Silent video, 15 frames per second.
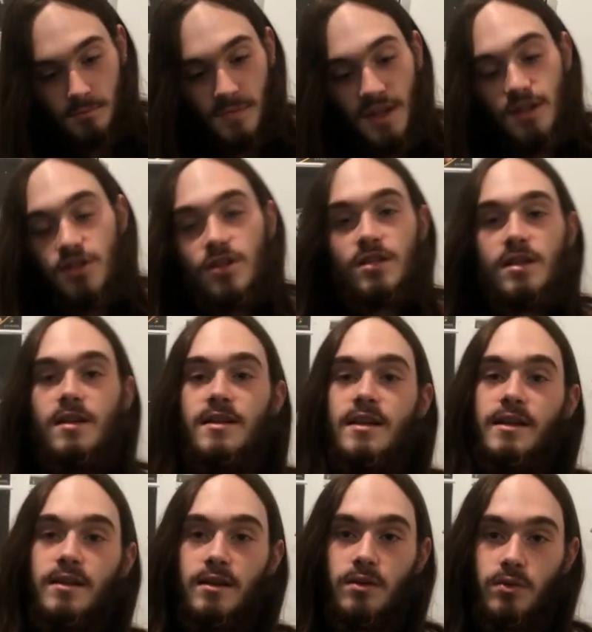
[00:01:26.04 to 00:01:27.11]
It's just a
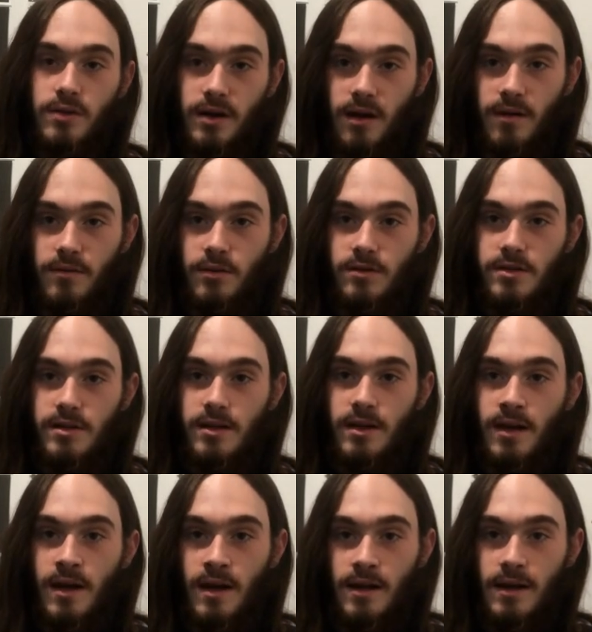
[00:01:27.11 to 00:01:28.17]
neat little novelty.
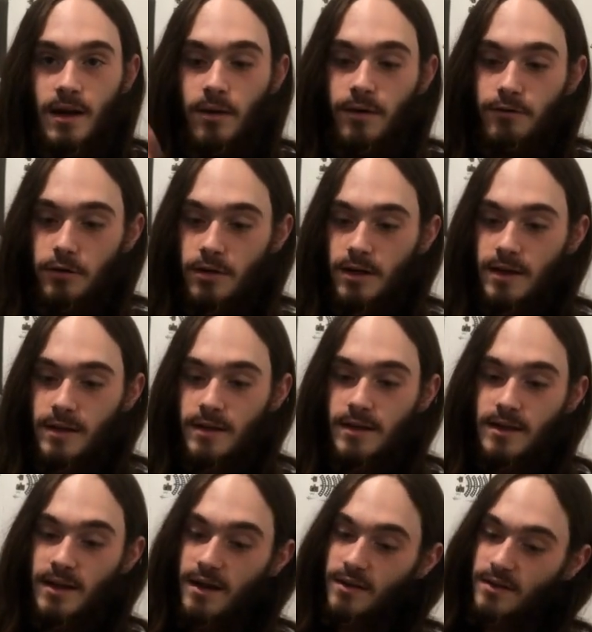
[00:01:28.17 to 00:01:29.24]
Now, if you look at
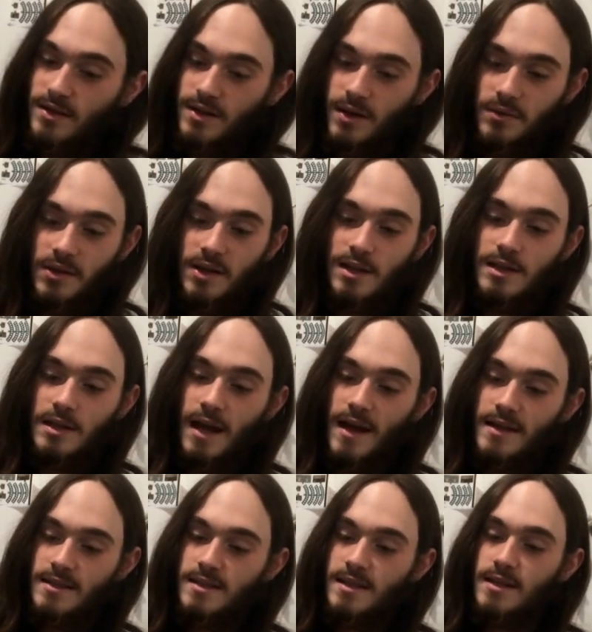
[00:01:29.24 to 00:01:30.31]
the, the
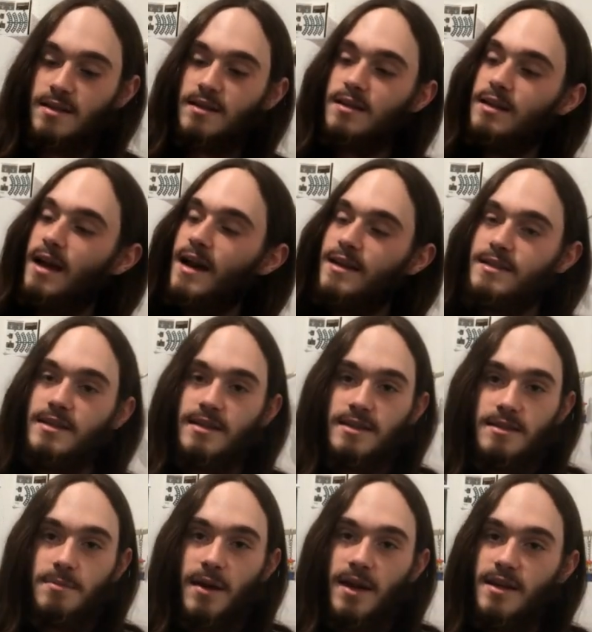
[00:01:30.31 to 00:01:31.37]
classic
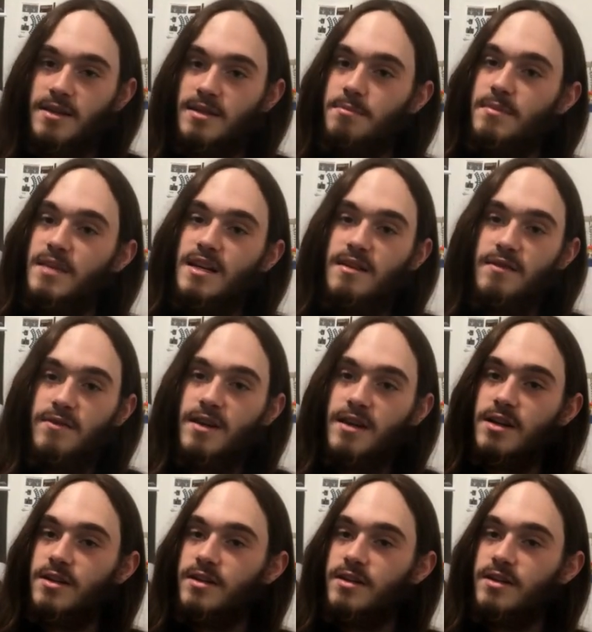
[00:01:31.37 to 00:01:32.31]
space minifigure,